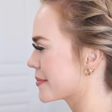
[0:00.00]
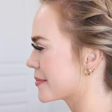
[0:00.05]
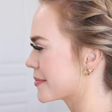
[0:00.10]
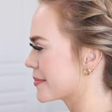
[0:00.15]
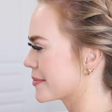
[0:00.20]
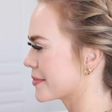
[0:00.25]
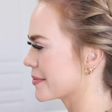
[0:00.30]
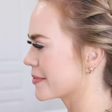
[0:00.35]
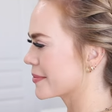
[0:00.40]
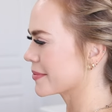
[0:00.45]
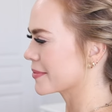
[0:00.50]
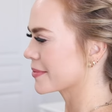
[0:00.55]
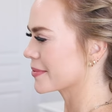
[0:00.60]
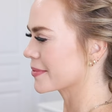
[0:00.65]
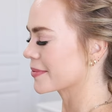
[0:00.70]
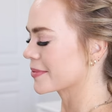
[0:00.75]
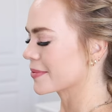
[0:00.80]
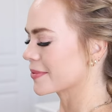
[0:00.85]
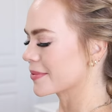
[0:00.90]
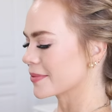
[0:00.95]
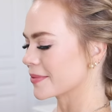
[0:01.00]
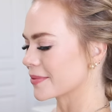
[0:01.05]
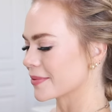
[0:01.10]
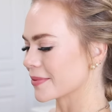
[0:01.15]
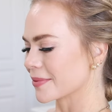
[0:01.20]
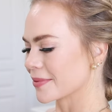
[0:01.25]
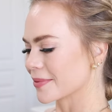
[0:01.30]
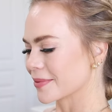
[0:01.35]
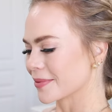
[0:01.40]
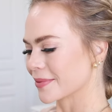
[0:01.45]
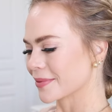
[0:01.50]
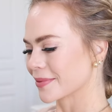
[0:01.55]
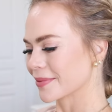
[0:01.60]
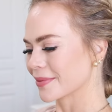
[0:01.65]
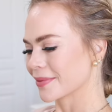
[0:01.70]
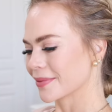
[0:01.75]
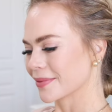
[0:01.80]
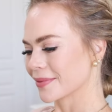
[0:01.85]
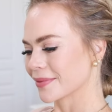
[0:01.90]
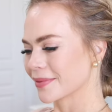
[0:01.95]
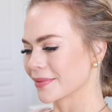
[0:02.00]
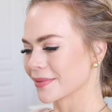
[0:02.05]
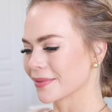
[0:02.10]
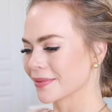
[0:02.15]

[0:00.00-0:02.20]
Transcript: (no one is talking)